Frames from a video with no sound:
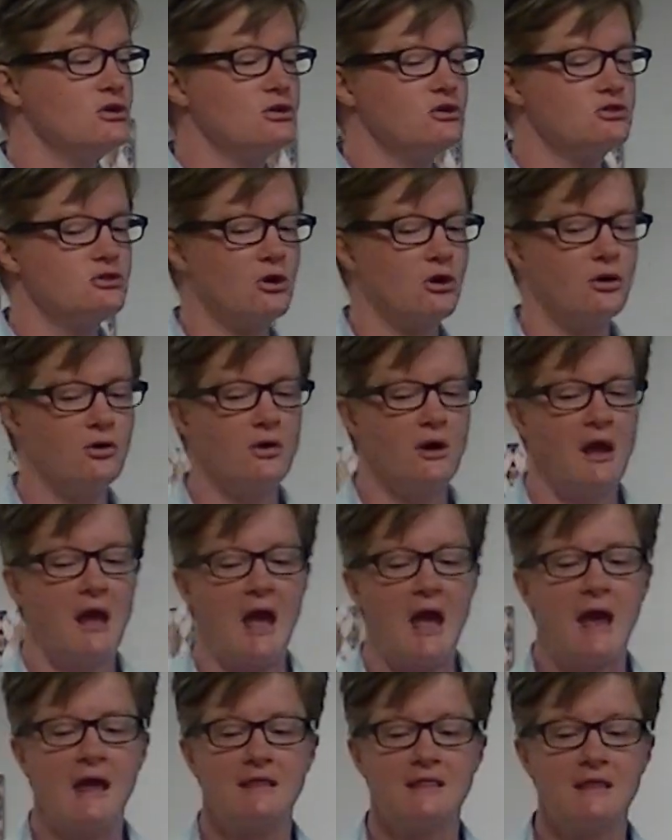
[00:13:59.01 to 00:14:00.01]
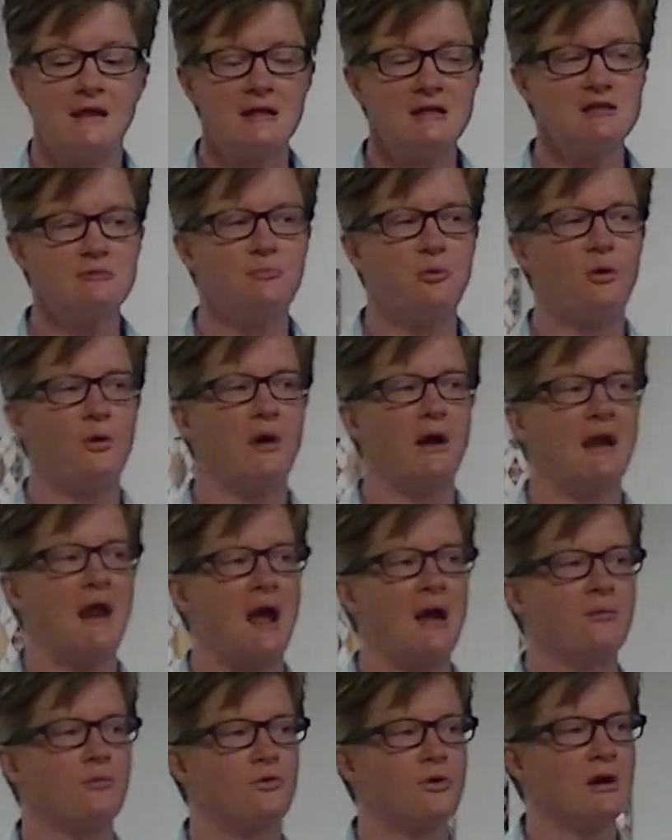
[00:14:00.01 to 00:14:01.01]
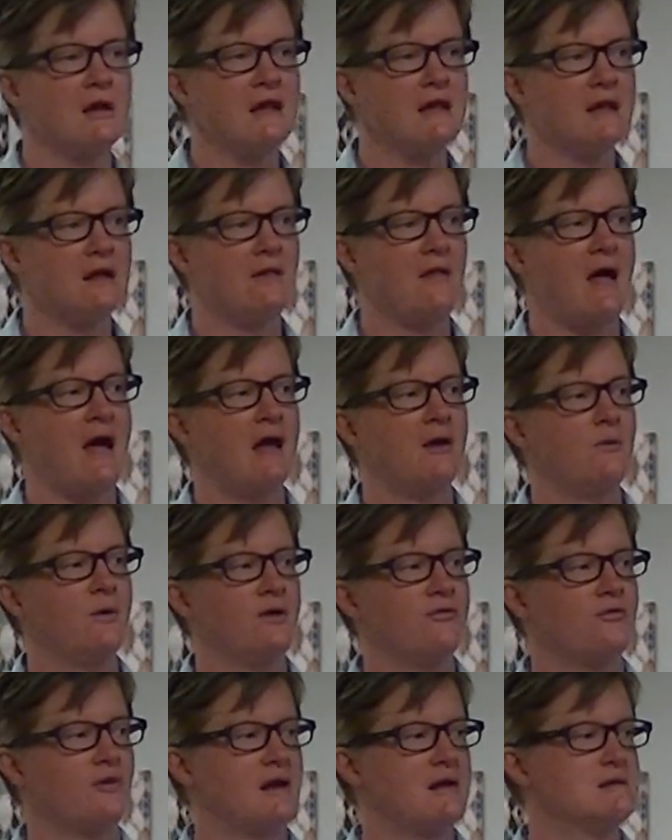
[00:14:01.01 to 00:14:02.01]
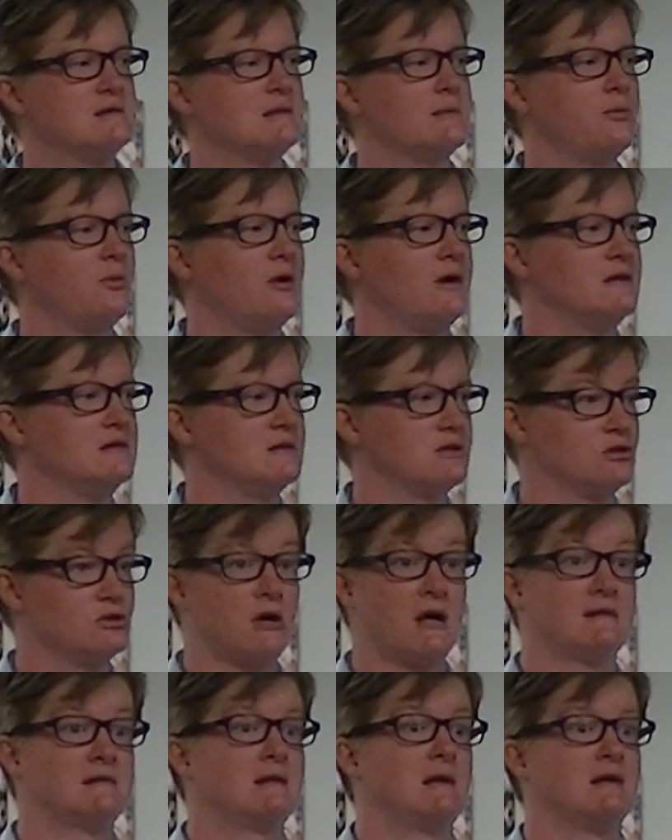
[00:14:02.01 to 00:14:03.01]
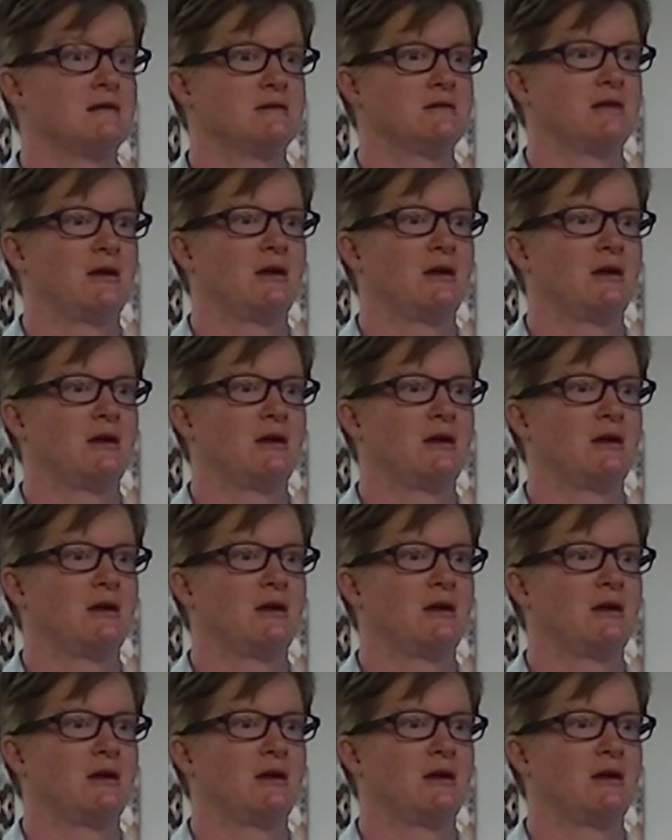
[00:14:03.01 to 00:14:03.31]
So at this point, I'm really glad we've raised the boys to trust us,